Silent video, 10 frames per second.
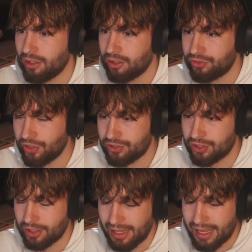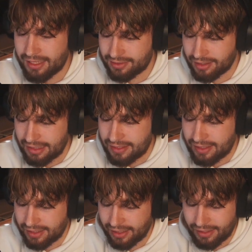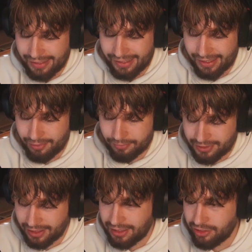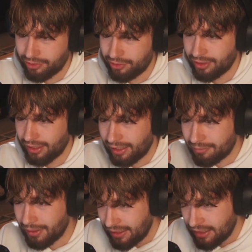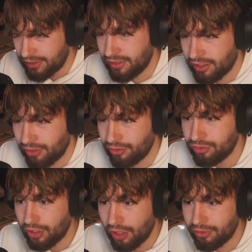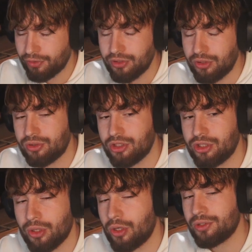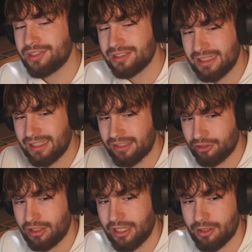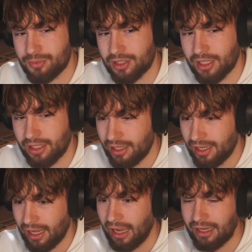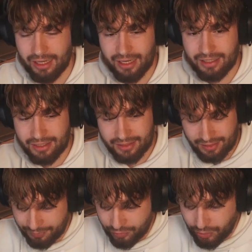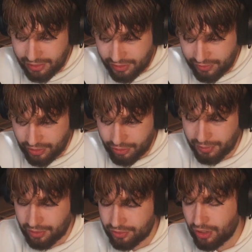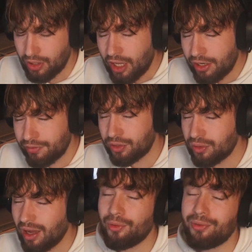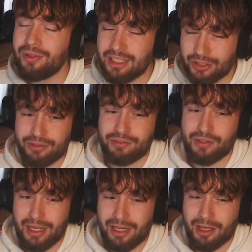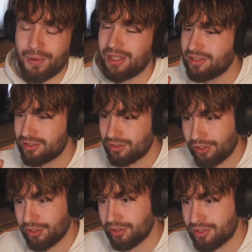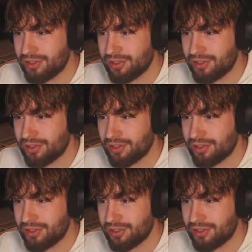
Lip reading: Just a last thing I am telling you, I make this video not for you to go only for lineups, okay? I'm doing this video because a lot of you are only going for lineup and it's not a good